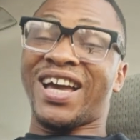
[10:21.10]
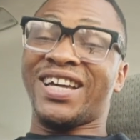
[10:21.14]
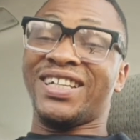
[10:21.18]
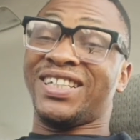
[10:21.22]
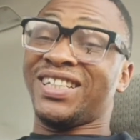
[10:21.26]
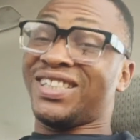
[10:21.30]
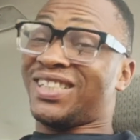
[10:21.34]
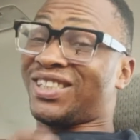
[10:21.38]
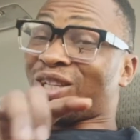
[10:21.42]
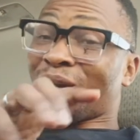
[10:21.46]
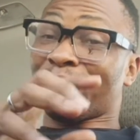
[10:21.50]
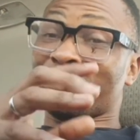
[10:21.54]

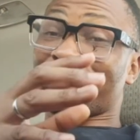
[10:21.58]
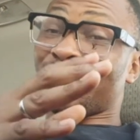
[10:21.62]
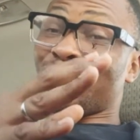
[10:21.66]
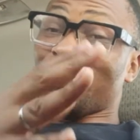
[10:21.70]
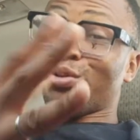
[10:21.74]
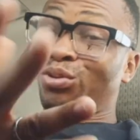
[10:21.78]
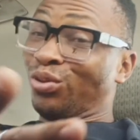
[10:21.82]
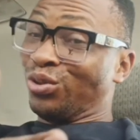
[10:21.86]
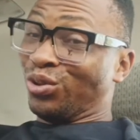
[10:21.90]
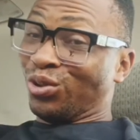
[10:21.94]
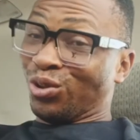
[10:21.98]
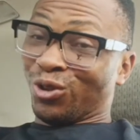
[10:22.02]
This is something
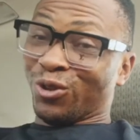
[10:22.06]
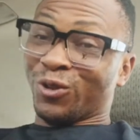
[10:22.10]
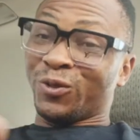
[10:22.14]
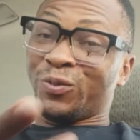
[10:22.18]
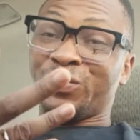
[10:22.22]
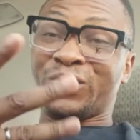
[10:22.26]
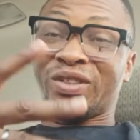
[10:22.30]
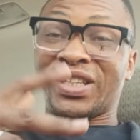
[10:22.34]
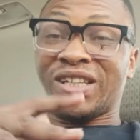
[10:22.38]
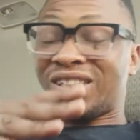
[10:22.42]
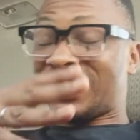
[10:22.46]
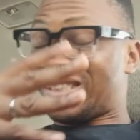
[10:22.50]
usual.
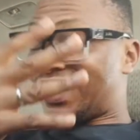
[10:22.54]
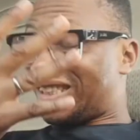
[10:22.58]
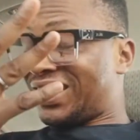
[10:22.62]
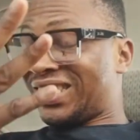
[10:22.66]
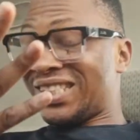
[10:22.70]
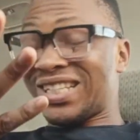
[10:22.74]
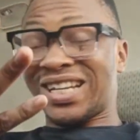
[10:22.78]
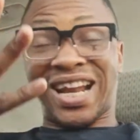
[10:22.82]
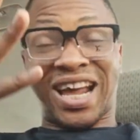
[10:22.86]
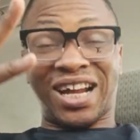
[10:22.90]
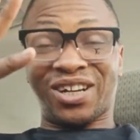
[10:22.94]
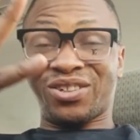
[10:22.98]
This
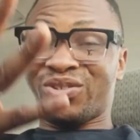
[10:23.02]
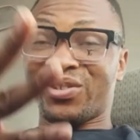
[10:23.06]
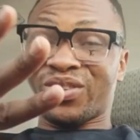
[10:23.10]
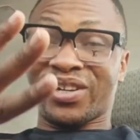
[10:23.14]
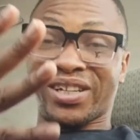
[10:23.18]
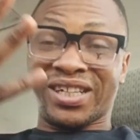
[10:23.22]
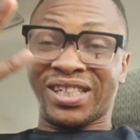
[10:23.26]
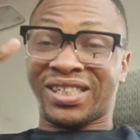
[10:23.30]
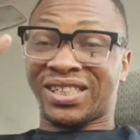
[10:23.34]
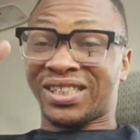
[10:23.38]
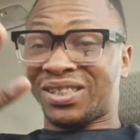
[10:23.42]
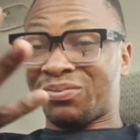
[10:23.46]
land,
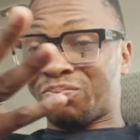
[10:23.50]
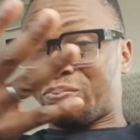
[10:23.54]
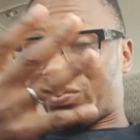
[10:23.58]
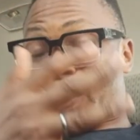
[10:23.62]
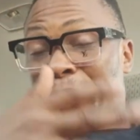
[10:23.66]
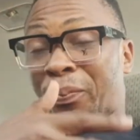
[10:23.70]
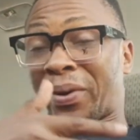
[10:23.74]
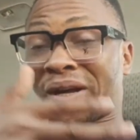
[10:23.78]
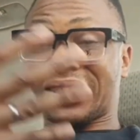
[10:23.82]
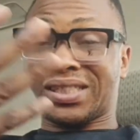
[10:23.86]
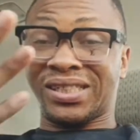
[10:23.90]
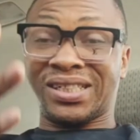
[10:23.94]
this
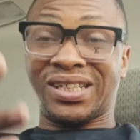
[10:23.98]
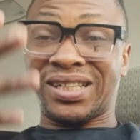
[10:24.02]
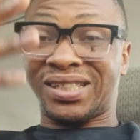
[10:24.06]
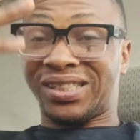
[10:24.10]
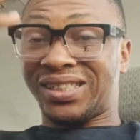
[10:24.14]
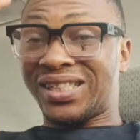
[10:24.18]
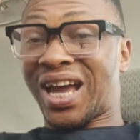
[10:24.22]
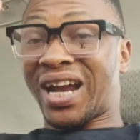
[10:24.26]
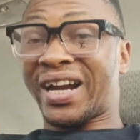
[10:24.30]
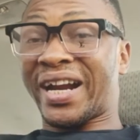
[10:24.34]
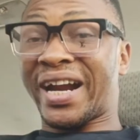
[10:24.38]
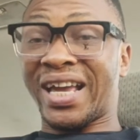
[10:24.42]
property, this
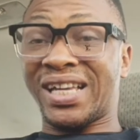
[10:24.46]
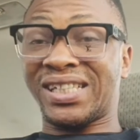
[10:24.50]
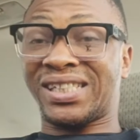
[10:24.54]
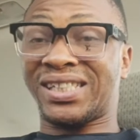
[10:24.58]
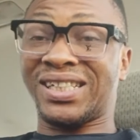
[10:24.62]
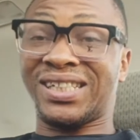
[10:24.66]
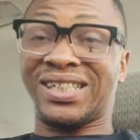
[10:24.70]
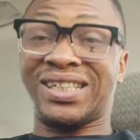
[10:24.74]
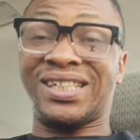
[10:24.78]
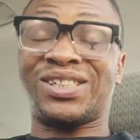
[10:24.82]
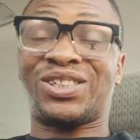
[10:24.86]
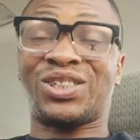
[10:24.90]
Tiara
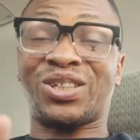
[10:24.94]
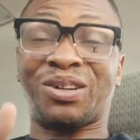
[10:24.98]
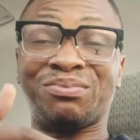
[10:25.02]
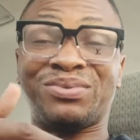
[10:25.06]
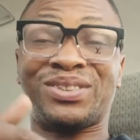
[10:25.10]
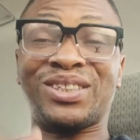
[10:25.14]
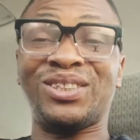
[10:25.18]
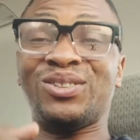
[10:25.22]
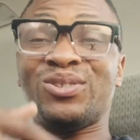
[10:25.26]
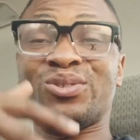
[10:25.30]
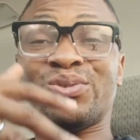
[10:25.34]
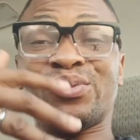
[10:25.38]
Estate is
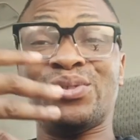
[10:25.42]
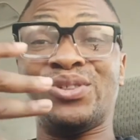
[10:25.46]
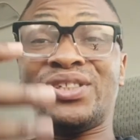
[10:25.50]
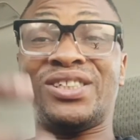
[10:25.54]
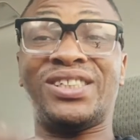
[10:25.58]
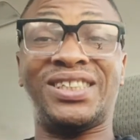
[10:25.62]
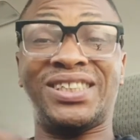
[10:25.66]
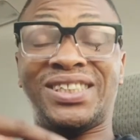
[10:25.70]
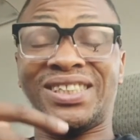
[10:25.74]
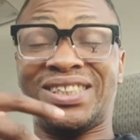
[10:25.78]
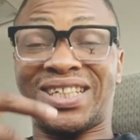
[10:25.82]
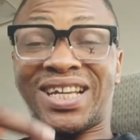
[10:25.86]
something
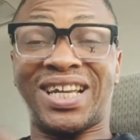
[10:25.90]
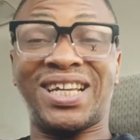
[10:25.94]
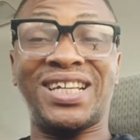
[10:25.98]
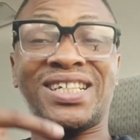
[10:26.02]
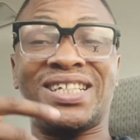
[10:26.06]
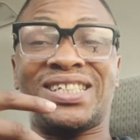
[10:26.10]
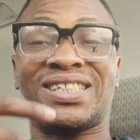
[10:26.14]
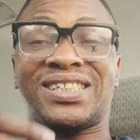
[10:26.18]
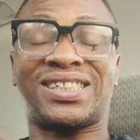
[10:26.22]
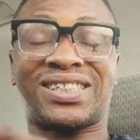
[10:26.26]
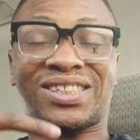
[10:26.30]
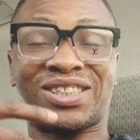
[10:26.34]
is
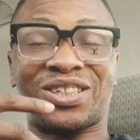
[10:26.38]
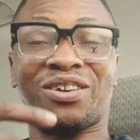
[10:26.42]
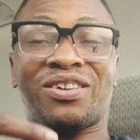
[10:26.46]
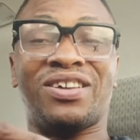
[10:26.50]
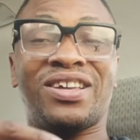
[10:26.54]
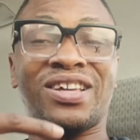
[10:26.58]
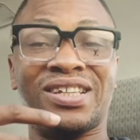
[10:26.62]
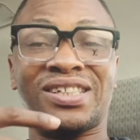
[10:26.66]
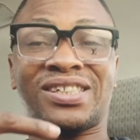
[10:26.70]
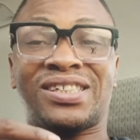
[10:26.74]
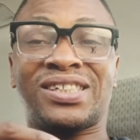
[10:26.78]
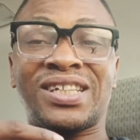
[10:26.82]

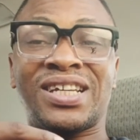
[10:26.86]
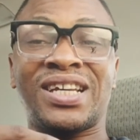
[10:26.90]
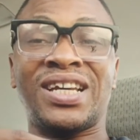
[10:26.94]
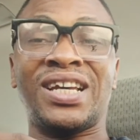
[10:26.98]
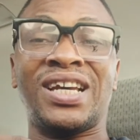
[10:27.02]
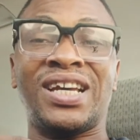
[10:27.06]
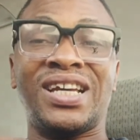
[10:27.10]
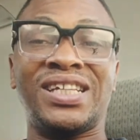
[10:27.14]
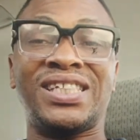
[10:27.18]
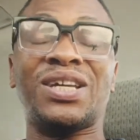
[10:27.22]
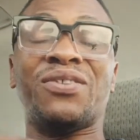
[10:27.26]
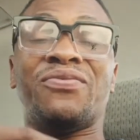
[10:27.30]

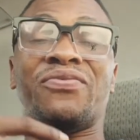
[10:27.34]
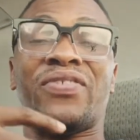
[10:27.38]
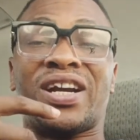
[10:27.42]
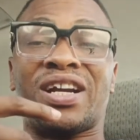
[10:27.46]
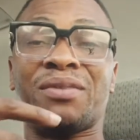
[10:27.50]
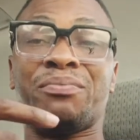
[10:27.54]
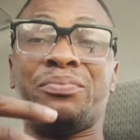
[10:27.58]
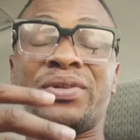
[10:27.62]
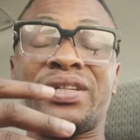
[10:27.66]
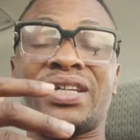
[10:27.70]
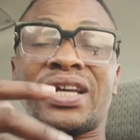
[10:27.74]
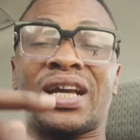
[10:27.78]
a
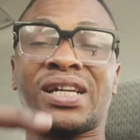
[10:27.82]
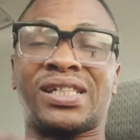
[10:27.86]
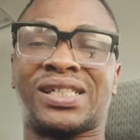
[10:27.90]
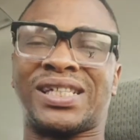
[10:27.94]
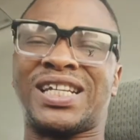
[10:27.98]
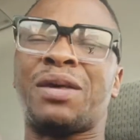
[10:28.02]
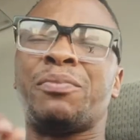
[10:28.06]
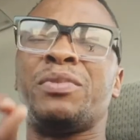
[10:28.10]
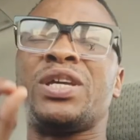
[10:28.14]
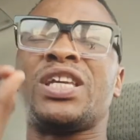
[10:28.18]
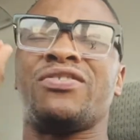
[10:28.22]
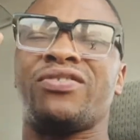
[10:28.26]
very big estate.
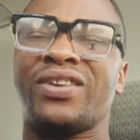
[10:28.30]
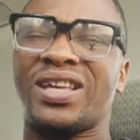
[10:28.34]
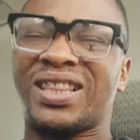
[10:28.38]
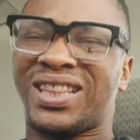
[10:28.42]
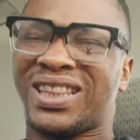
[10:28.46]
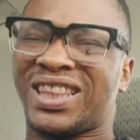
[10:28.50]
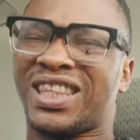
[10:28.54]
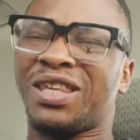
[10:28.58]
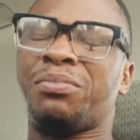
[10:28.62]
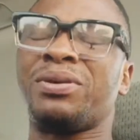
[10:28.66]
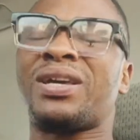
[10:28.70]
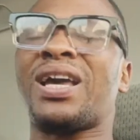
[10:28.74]
Let me give you a
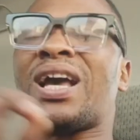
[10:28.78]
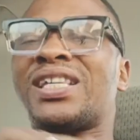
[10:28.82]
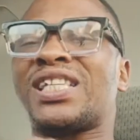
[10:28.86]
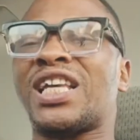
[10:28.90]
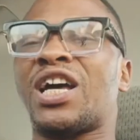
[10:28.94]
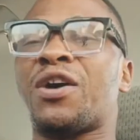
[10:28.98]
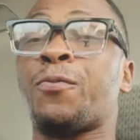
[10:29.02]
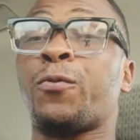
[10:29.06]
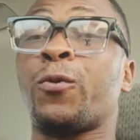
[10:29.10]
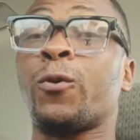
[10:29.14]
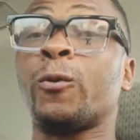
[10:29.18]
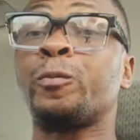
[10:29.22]
typical
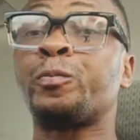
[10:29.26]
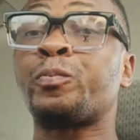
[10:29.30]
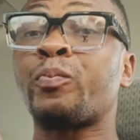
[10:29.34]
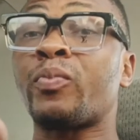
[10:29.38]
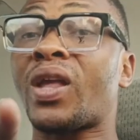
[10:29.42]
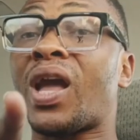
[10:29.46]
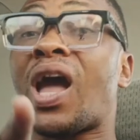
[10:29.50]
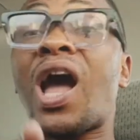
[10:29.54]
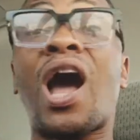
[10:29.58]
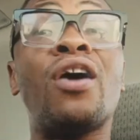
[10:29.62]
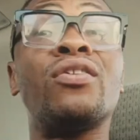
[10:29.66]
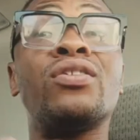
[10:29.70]
example
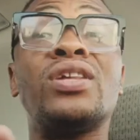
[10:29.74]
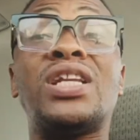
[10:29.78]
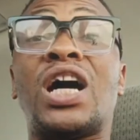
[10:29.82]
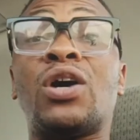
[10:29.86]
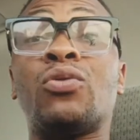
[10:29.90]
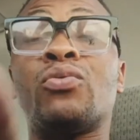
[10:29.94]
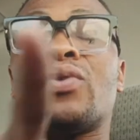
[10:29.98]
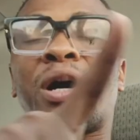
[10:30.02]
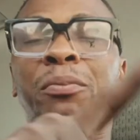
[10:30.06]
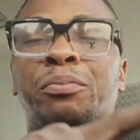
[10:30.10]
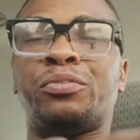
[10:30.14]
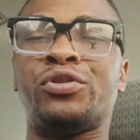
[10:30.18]
how the
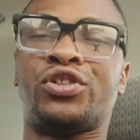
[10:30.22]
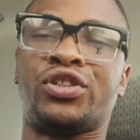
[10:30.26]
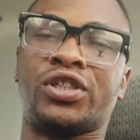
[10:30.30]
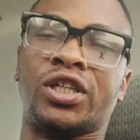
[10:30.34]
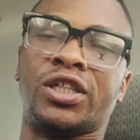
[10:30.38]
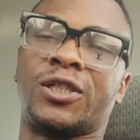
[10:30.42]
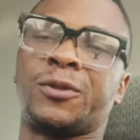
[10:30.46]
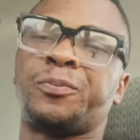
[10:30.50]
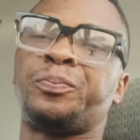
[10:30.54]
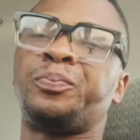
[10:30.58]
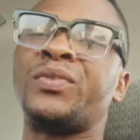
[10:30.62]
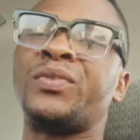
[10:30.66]
land will appreciate.